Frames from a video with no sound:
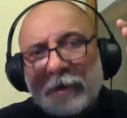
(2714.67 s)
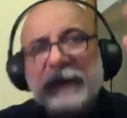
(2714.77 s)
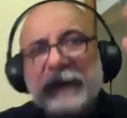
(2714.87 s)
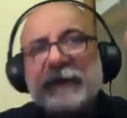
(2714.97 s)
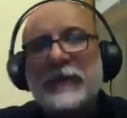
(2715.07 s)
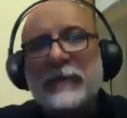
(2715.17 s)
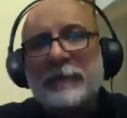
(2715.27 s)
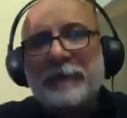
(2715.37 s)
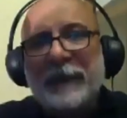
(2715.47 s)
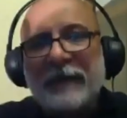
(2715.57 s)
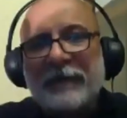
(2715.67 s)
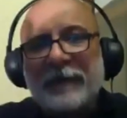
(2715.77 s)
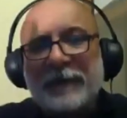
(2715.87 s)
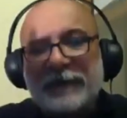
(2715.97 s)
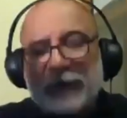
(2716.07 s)
So it will look bigger from
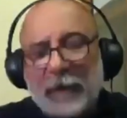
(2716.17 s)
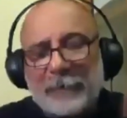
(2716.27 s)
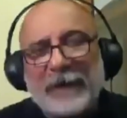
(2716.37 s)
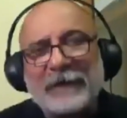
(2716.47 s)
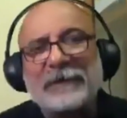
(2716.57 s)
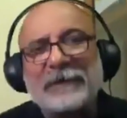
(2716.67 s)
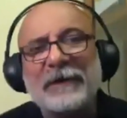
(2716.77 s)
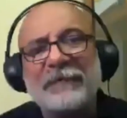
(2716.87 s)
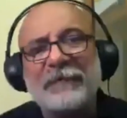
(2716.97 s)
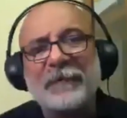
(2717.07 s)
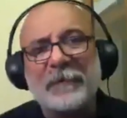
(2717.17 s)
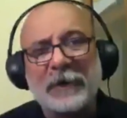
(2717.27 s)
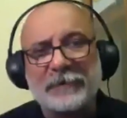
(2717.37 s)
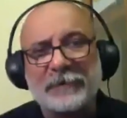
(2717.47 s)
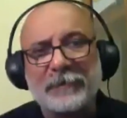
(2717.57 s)
the top and thinner from the
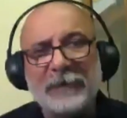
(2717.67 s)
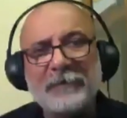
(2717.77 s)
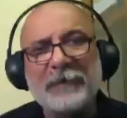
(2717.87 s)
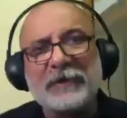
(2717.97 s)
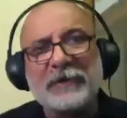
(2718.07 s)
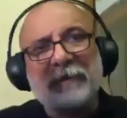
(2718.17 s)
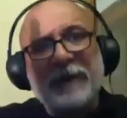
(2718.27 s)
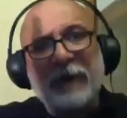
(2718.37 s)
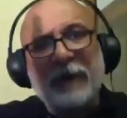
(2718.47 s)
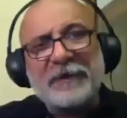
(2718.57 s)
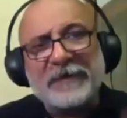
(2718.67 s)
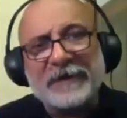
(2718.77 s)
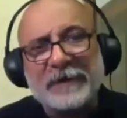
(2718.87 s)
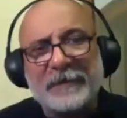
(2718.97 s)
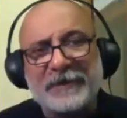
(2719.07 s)
bottom because it will be an
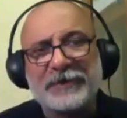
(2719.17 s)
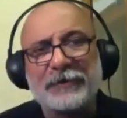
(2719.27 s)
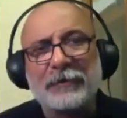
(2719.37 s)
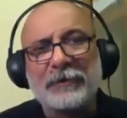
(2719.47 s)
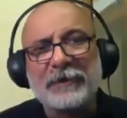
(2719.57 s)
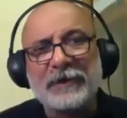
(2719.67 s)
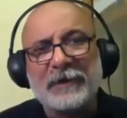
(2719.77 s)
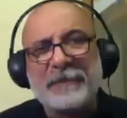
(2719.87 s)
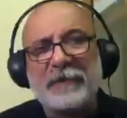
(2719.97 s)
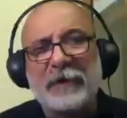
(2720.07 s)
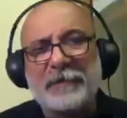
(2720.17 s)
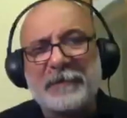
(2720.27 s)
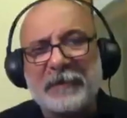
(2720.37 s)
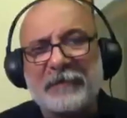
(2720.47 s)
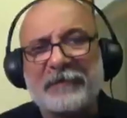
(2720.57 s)
obliterated image. The image will not be
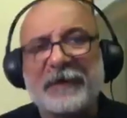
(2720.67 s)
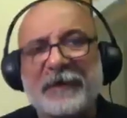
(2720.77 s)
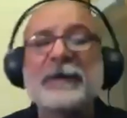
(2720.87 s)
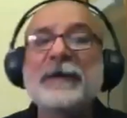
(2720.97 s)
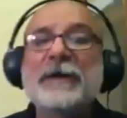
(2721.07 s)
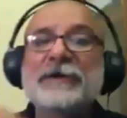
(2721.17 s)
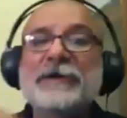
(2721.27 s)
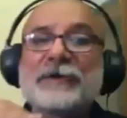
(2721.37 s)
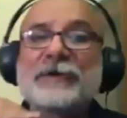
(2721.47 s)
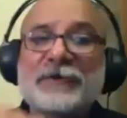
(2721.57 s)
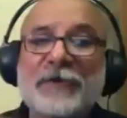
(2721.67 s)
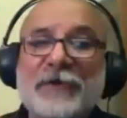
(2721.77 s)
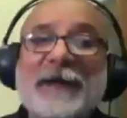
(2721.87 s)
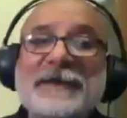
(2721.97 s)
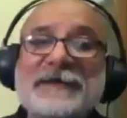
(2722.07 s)
perfect. So
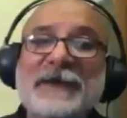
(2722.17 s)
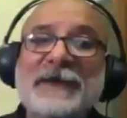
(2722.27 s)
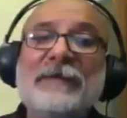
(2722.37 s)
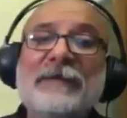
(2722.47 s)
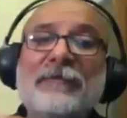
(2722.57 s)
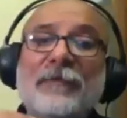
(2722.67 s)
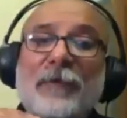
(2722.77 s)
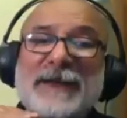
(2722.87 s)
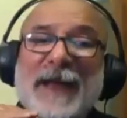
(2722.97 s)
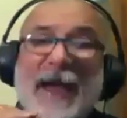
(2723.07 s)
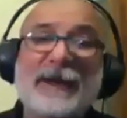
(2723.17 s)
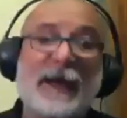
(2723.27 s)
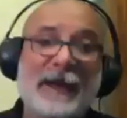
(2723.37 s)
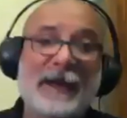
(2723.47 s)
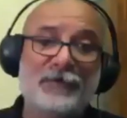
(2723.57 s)
try seeing what angle
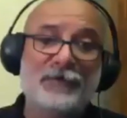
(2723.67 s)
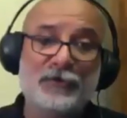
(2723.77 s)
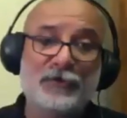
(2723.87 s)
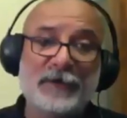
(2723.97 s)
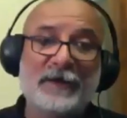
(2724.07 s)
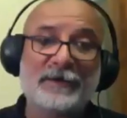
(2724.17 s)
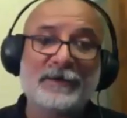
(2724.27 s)
I have to shoot at.